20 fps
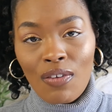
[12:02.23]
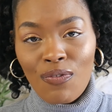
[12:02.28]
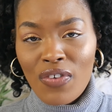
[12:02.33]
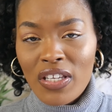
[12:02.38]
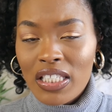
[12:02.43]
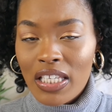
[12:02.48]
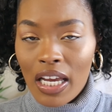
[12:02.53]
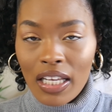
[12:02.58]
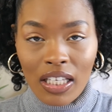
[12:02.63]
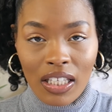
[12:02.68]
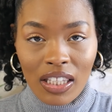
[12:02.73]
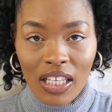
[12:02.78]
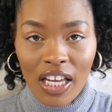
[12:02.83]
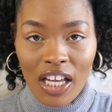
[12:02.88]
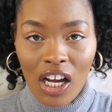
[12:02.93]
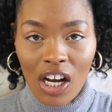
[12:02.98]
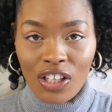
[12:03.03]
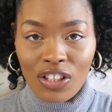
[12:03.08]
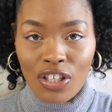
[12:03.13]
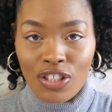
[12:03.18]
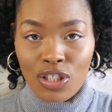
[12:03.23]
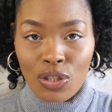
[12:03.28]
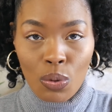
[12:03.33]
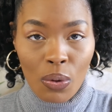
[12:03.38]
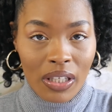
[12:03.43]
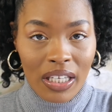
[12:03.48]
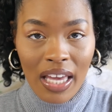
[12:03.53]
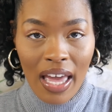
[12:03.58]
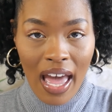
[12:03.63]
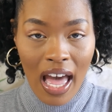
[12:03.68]
If it's anything under
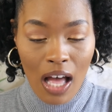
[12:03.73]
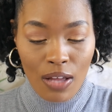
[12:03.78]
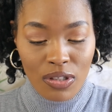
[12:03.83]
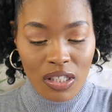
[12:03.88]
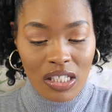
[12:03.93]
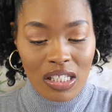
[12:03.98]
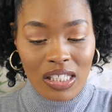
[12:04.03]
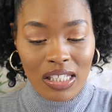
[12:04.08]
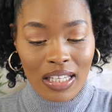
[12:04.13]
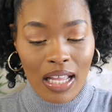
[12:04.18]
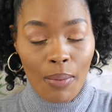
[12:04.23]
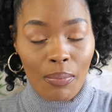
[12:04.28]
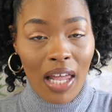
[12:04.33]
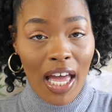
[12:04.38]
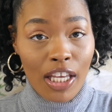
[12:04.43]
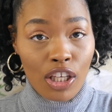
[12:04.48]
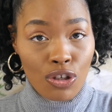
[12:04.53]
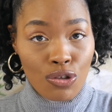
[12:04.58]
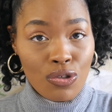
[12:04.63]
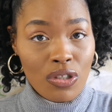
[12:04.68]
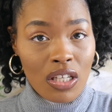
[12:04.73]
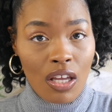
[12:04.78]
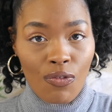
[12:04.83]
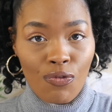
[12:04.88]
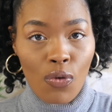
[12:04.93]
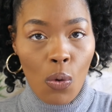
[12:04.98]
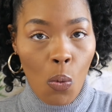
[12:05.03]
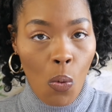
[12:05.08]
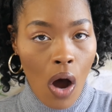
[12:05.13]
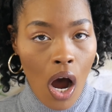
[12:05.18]
20 ounces and I'm like using it
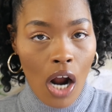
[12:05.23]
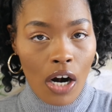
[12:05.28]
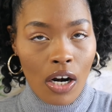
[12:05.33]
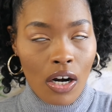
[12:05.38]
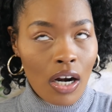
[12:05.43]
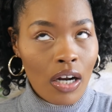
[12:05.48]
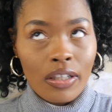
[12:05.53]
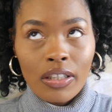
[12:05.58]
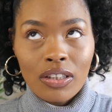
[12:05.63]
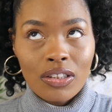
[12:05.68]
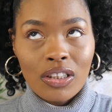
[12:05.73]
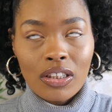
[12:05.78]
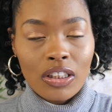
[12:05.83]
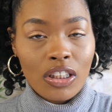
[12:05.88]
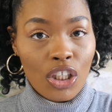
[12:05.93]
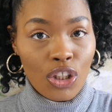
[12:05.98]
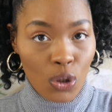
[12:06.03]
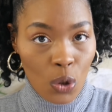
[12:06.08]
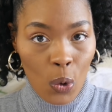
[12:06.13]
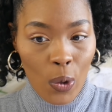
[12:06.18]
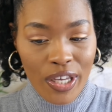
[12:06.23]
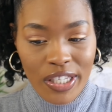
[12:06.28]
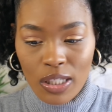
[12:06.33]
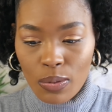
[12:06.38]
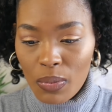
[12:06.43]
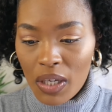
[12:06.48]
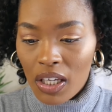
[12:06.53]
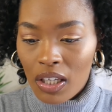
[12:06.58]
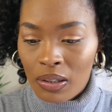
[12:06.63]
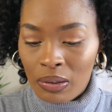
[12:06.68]
for water, it just
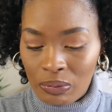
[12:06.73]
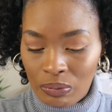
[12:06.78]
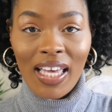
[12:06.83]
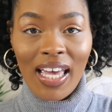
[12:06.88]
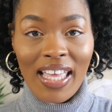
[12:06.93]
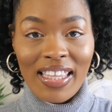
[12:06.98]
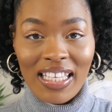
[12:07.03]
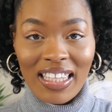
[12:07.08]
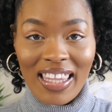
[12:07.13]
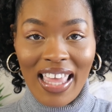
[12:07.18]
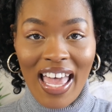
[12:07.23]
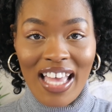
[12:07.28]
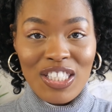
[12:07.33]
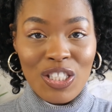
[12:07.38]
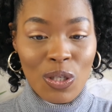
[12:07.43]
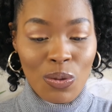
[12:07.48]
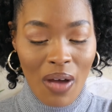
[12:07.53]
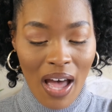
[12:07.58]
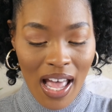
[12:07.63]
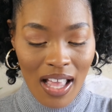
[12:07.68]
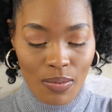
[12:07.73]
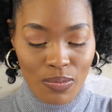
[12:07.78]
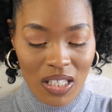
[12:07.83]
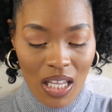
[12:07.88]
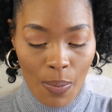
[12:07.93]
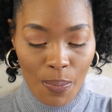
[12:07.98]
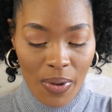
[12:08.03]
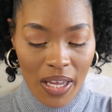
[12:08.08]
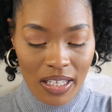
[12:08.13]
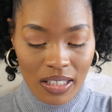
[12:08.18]
annoys me. And the last two items
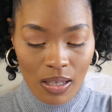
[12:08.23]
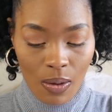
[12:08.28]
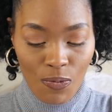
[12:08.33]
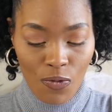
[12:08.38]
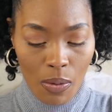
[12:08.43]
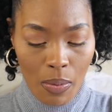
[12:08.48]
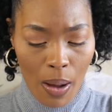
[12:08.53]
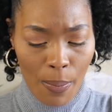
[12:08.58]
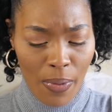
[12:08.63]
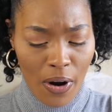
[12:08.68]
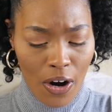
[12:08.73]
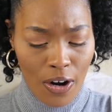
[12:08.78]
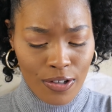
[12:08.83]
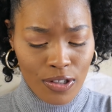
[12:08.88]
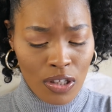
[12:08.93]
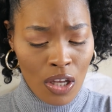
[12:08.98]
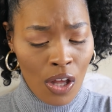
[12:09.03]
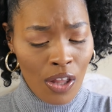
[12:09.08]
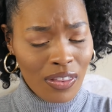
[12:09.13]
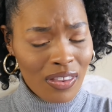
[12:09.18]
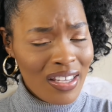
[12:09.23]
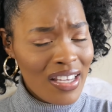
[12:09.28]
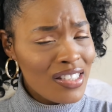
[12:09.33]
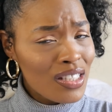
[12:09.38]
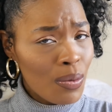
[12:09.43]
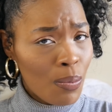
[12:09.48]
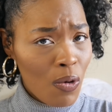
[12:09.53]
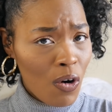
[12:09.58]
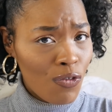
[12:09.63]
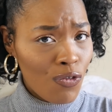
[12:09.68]
I picked up for my purse,
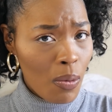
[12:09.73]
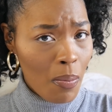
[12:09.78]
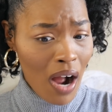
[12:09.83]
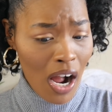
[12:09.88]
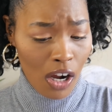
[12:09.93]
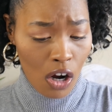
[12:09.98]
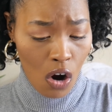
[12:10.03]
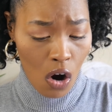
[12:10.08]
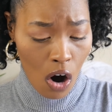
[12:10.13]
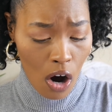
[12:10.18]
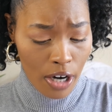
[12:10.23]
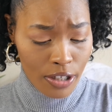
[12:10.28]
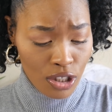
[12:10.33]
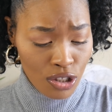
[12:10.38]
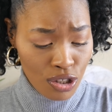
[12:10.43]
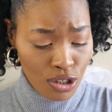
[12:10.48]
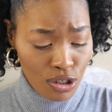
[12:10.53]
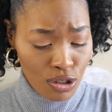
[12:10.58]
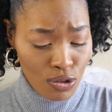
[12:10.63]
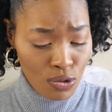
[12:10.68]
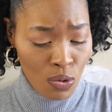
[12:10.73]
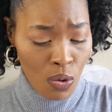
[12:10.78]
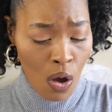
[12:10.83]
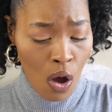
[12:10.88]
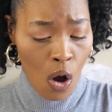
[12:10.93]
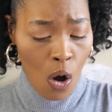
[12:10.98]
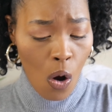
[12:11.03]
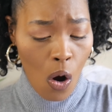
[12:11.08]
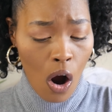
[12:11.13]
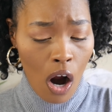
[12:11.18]
these are more for my car too,
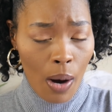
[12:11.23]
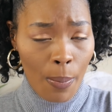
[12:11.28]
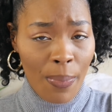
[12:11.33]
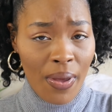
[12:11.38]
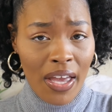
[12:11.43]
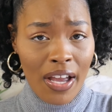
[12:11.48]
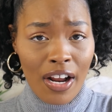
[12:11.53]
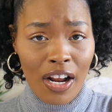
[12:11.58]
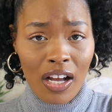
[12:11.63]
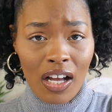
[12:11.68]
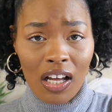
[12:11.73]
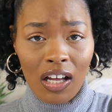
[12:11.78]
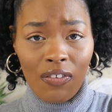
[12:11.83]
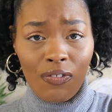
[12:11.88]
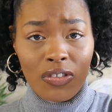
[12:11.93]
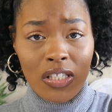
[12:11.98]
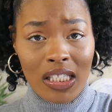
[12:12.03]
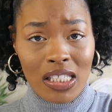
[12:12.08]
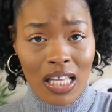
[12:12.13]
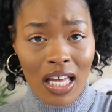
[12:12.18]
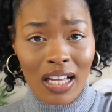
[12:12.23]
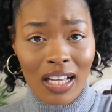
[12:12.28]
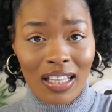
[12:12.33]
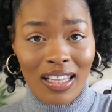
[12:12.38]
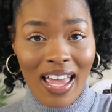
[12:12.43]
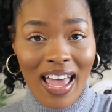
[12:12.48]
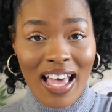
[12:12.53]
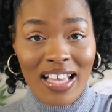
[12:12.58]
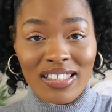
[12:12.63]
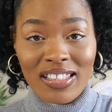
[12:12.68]
are a pair of
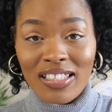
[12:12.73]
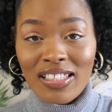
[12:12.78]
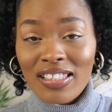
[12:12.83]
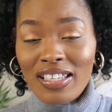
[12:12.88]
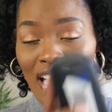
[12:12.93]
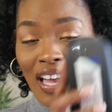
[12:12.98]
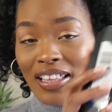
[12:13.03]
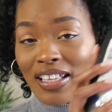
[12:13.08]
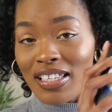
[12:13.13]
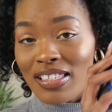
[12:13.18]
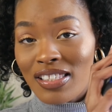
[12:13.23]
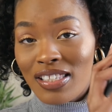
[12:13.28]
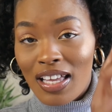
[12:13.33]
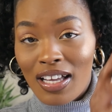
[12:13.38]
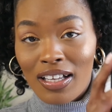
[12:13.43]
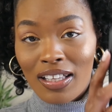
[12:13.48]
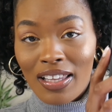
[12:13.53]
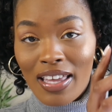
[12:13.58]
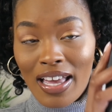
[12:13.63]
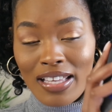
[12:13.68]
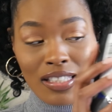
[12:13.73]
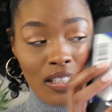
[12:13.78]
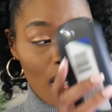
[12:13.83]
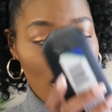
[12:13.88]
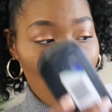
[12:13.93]
sunglasses and a sunglass